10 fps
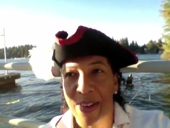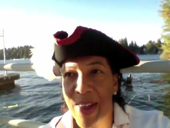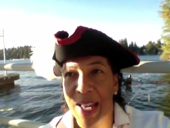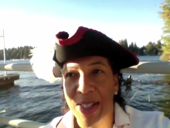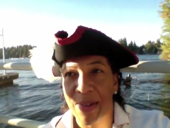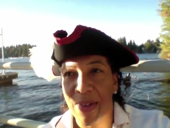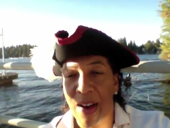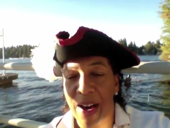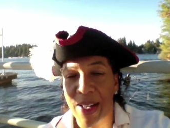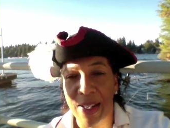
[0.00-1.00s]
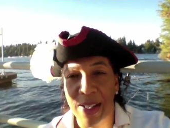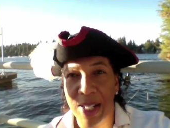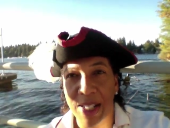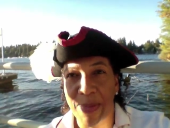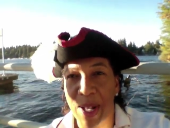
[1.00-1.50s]
things have gone,
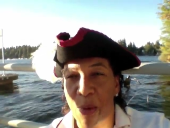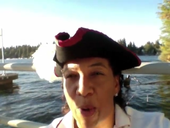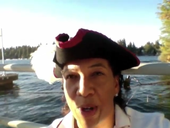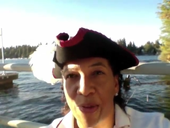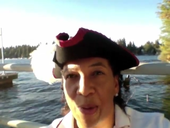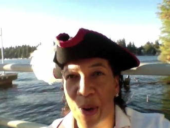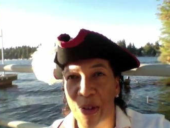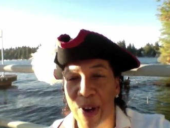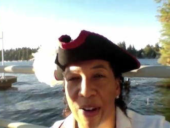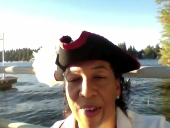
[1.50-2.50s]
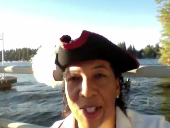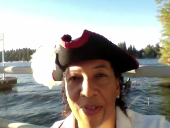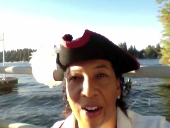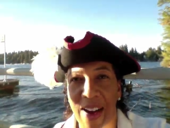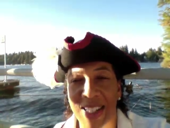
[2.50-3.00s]
it's been a wonderful career thus
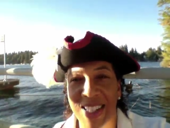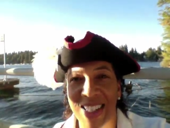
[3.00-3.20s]
far as a